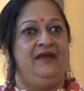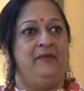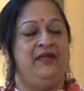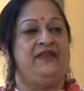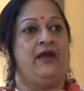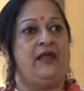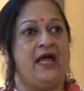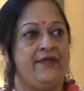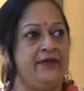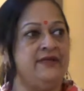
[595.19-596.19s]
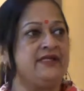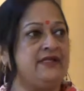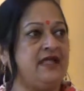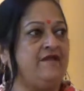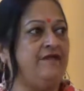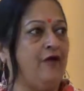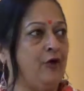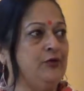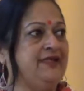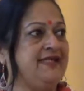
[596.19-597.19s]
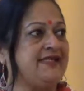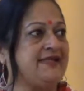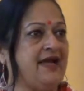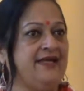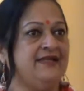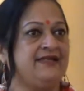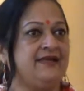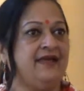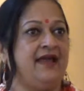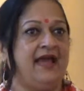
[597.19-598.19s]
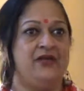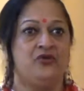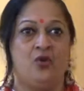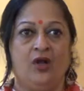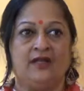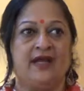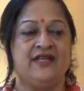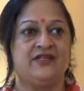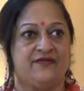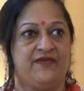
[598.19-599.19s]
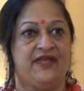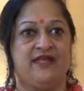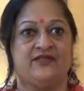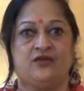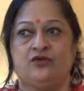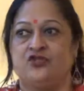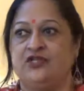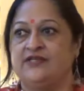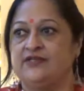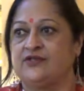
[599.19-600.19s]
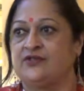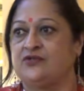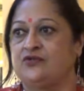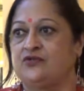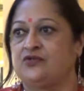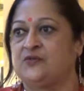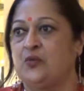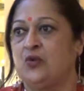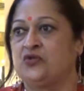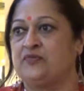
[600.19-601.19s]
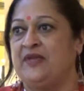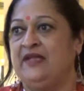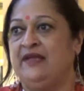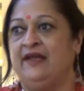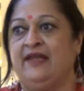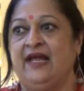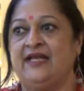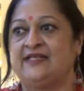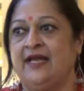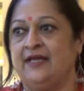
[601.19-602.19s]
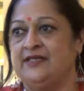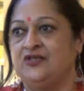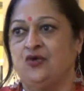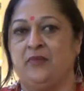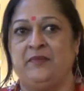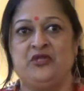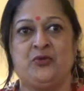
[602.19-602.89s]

But there are others that follow these signs and do all kinds of things. Jesus spoke to me last night and told me to